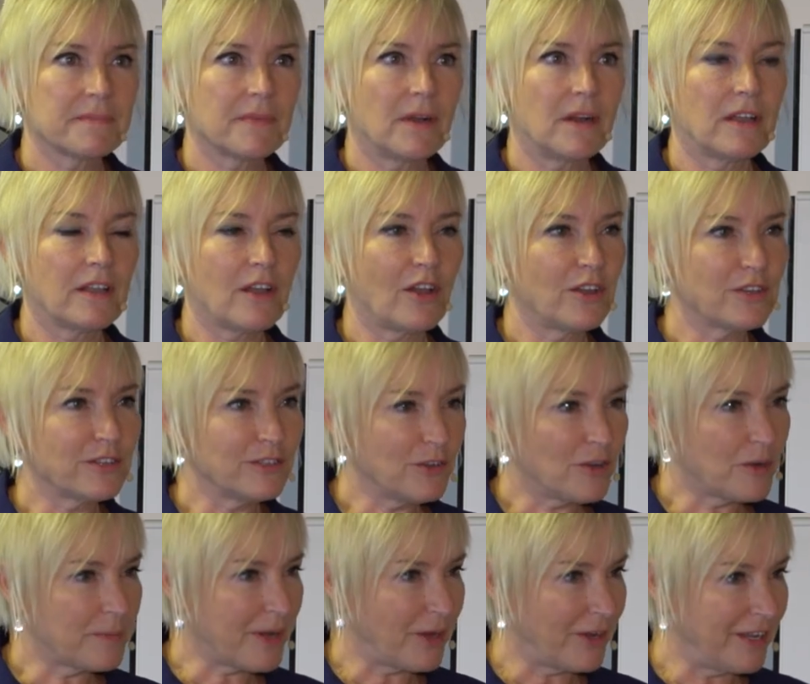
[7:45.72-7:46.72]
I heard a
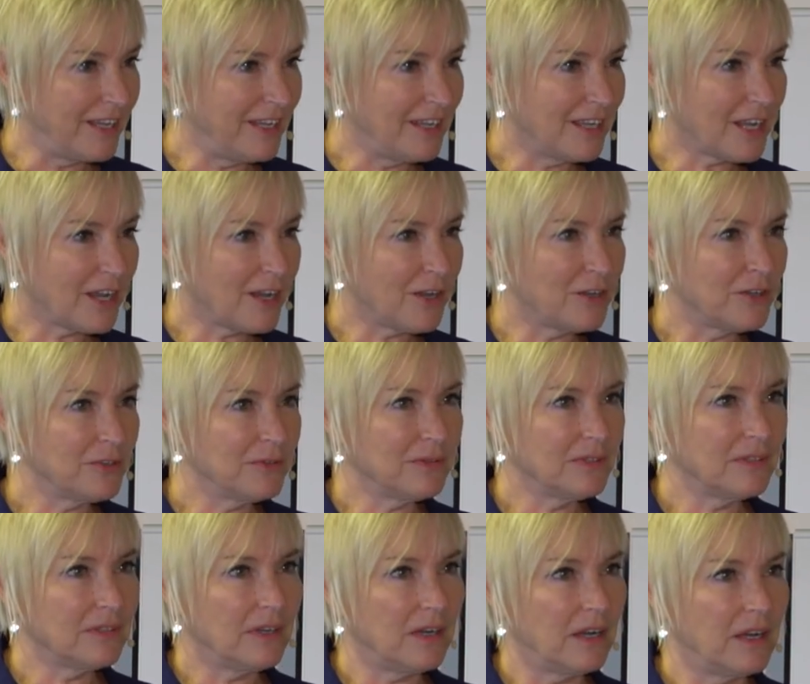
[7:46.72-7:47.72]
lot about ego.
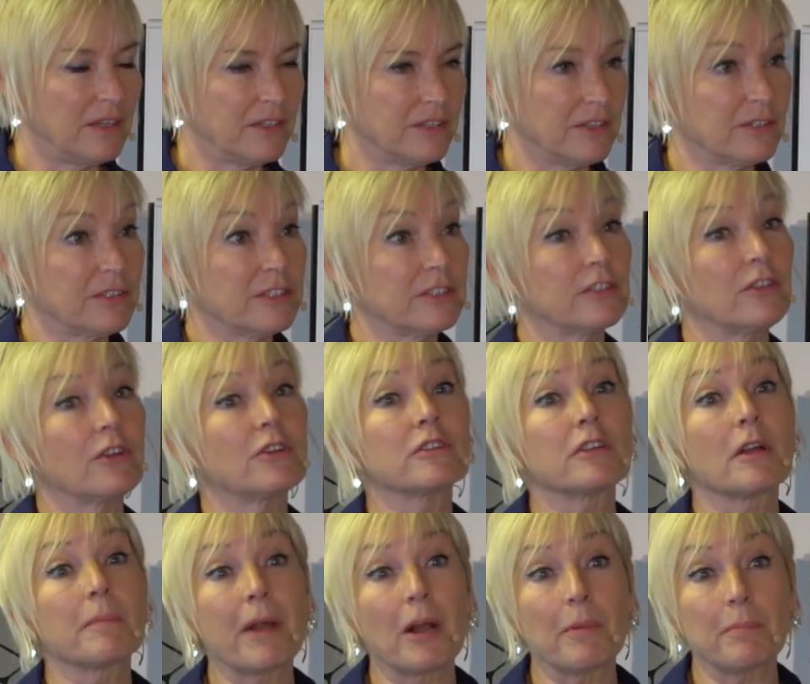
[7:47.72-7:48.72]
I heard a lot
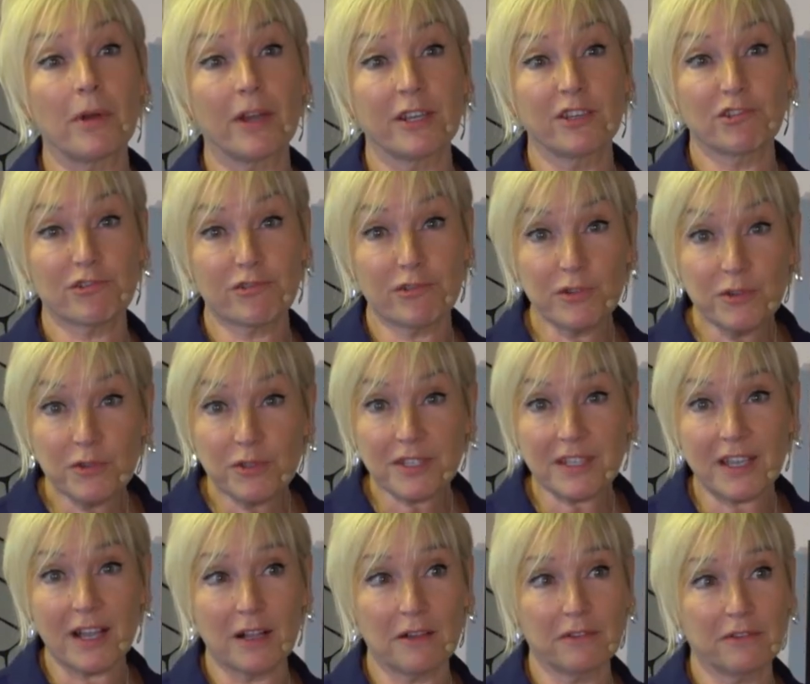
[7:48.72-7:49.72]
about my true
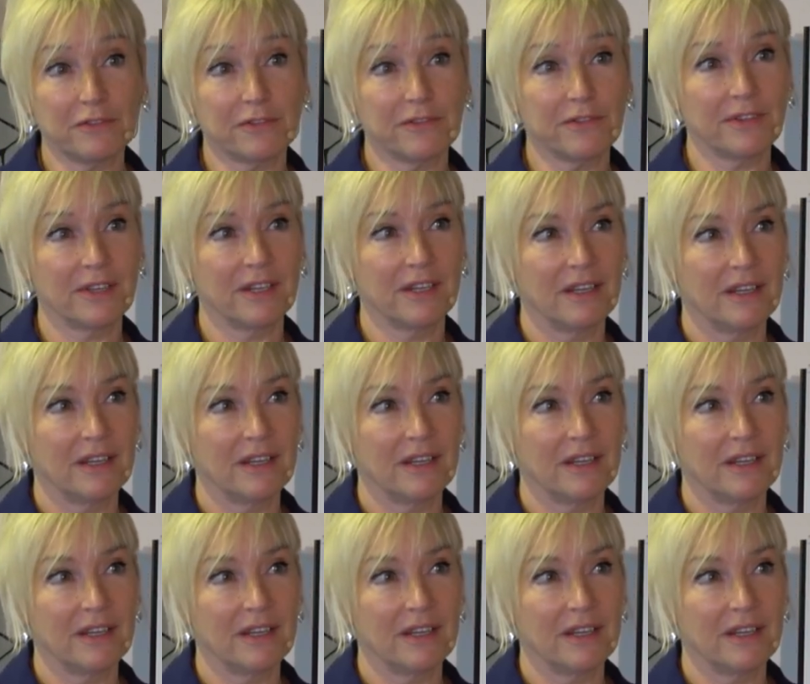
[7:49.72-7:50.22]
self.